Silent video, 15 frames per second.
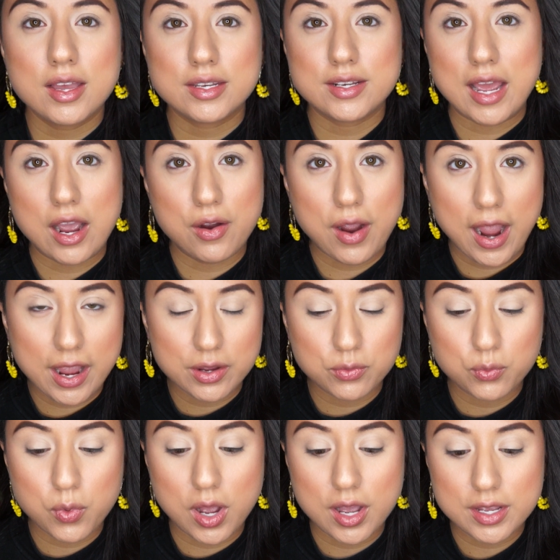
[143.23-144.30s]
Now, I
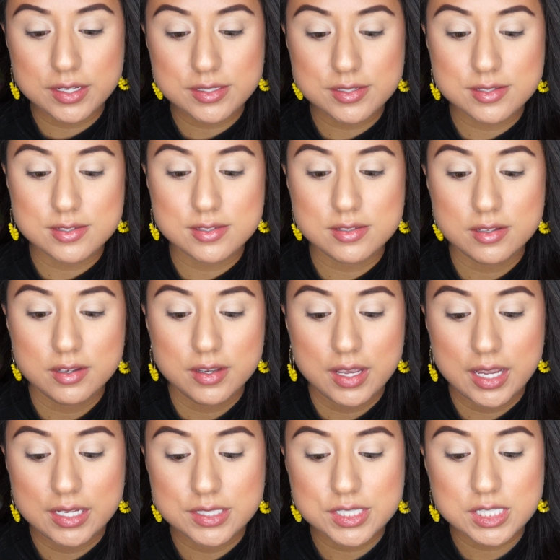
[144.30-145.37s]
was
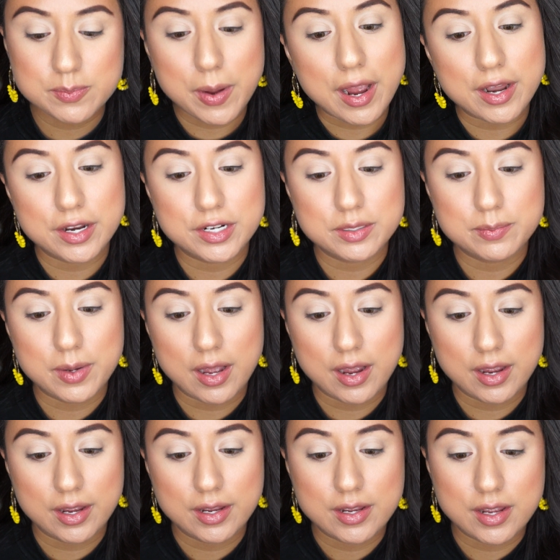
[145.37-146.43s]
inspired
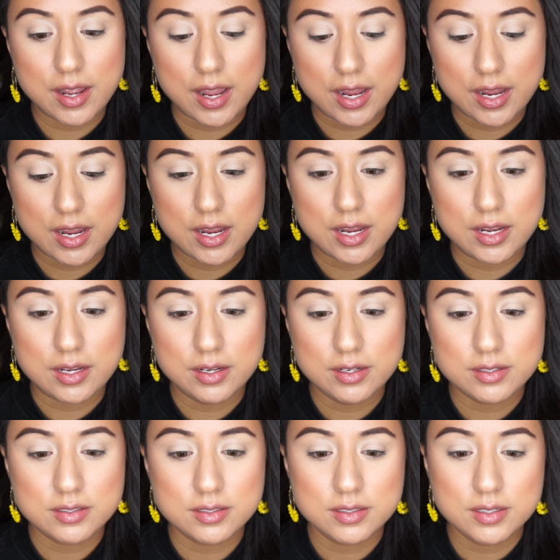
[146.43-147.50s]
by a
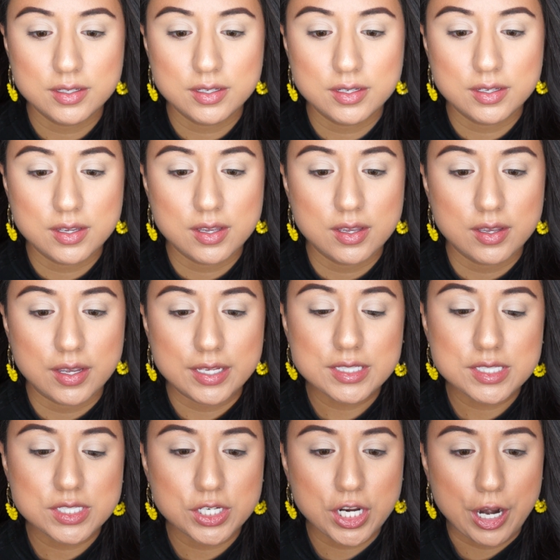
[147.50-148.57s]

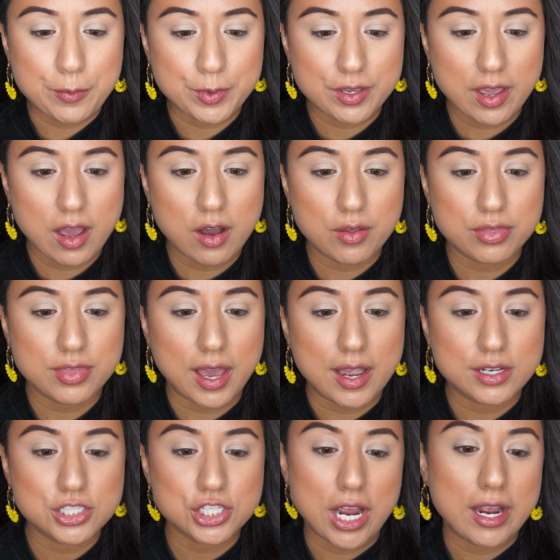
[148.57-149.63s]
Instagram account
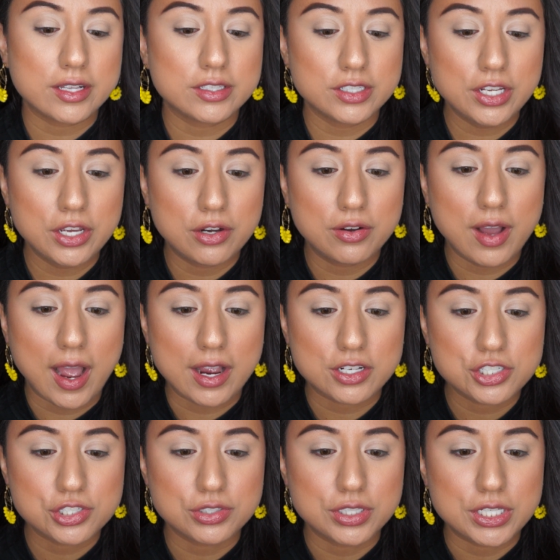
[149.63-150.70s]
that Jaclyn Hill
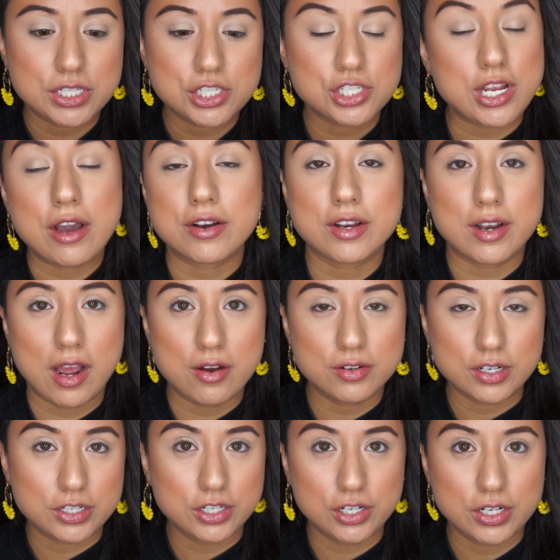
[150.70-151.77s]
actually shouted
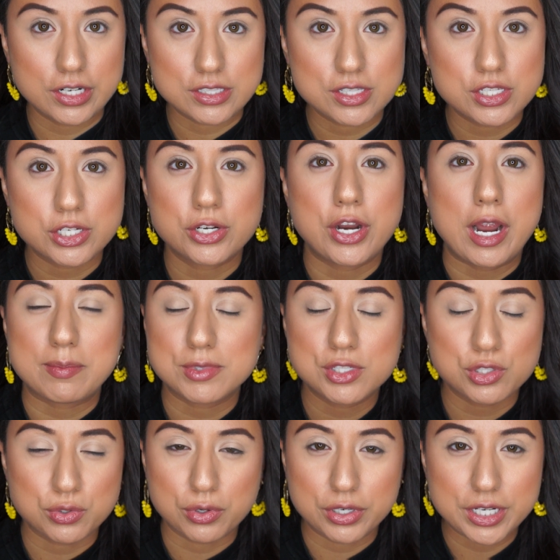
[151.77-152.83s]
out in her Instagram
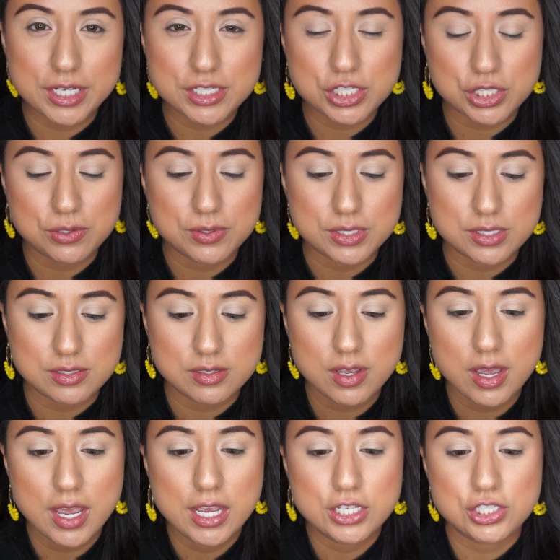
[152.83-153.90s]
story. She was
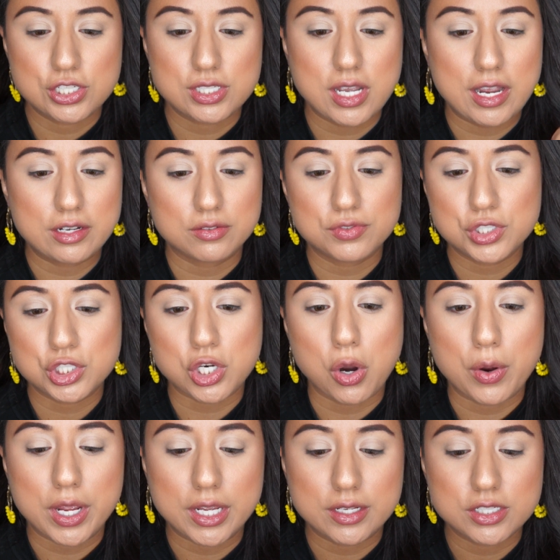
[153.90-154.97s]
just kind of
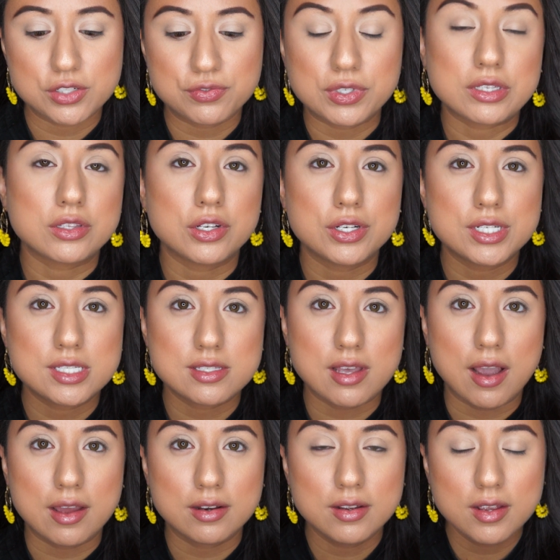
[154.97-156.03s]
showing different looks
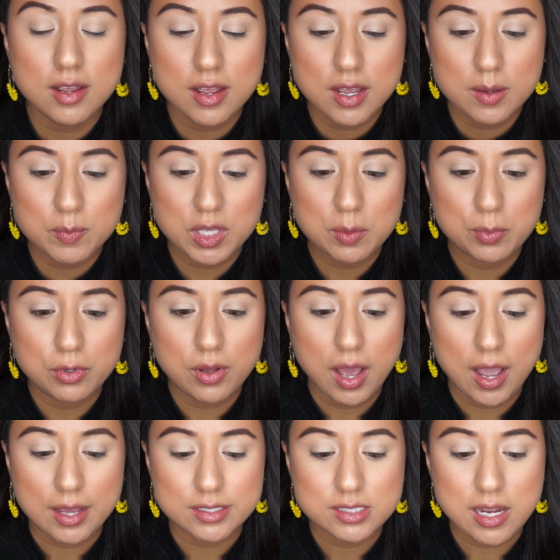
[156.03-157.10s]
that people
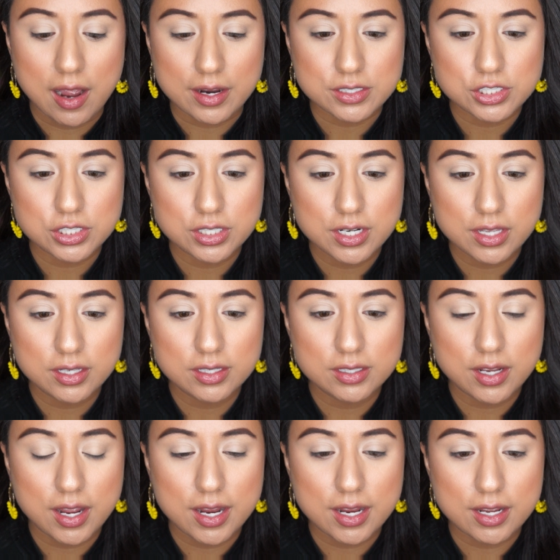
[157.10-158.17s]
had tagged her
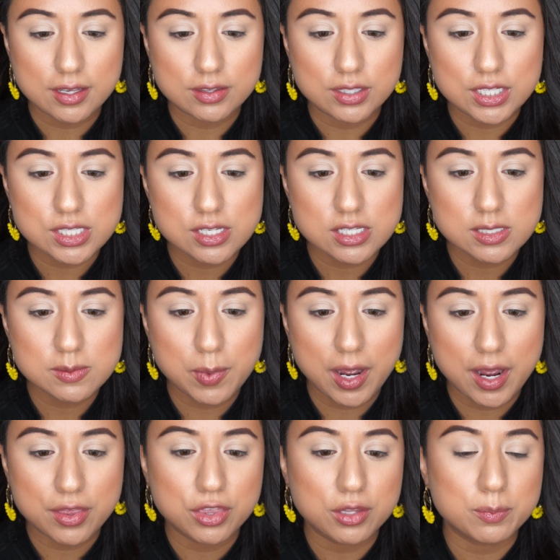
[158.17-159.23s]
in, and this is
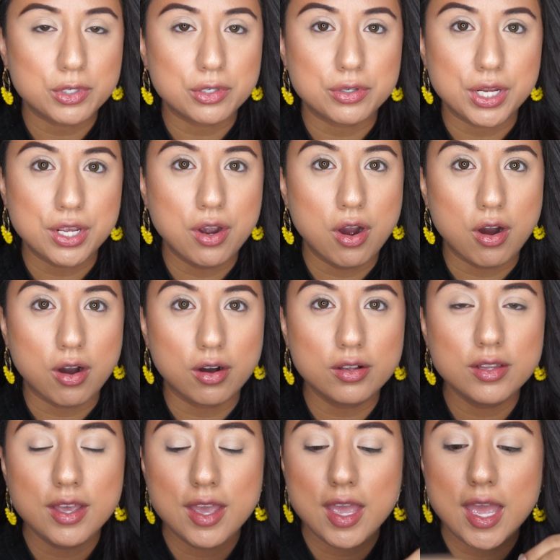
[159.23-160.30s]
by the Marie
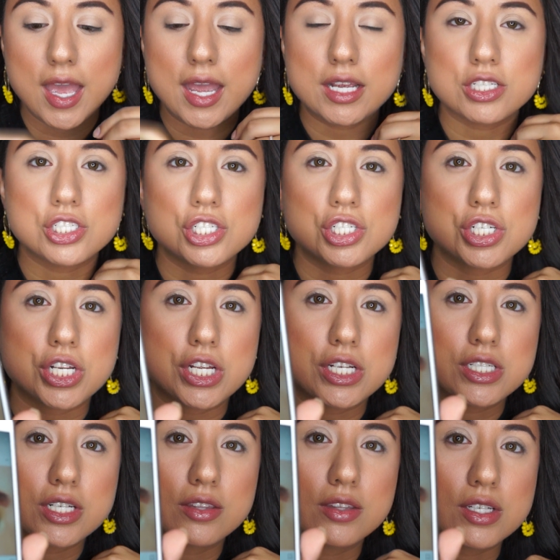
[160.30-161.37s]
Hall, and she
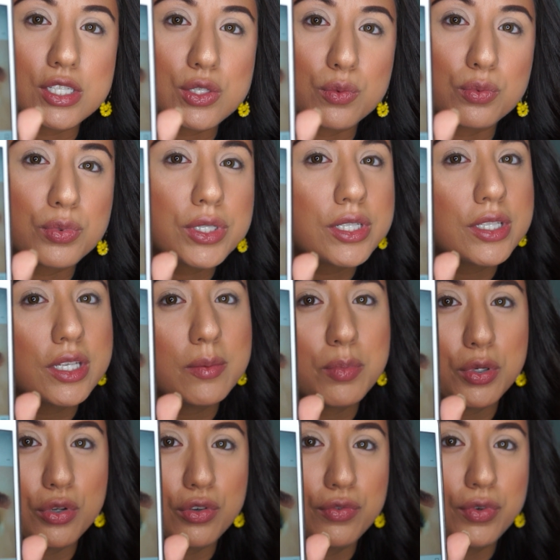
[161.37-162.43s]
did this really
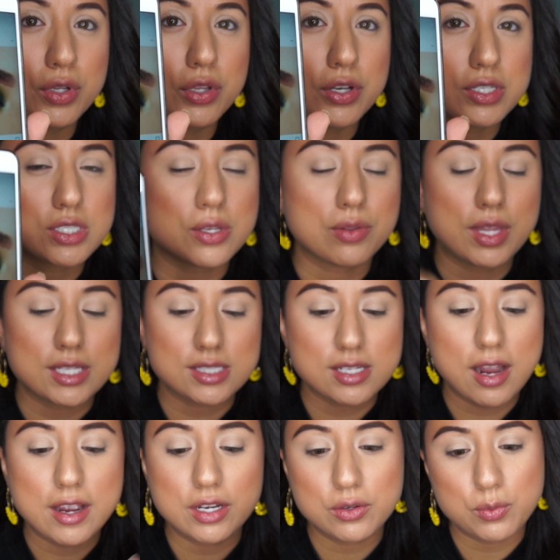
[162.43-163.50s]
beautiful look, so that's
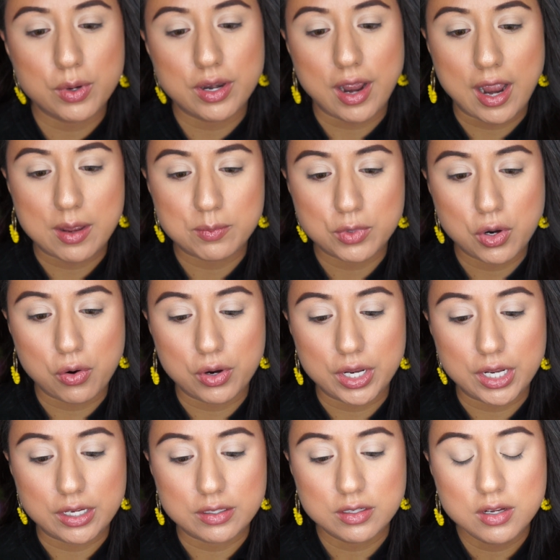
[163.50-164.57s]
kind of what I'm
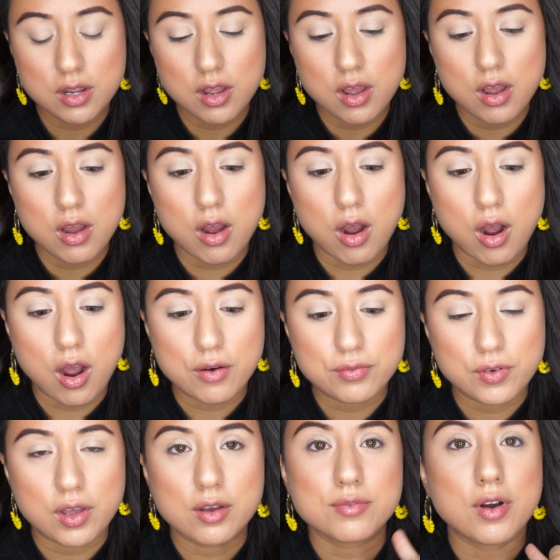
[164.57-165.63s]
going
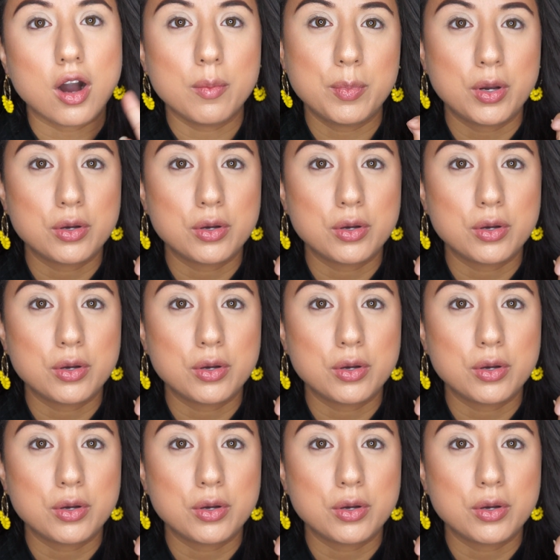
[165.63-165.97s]
off of. I'll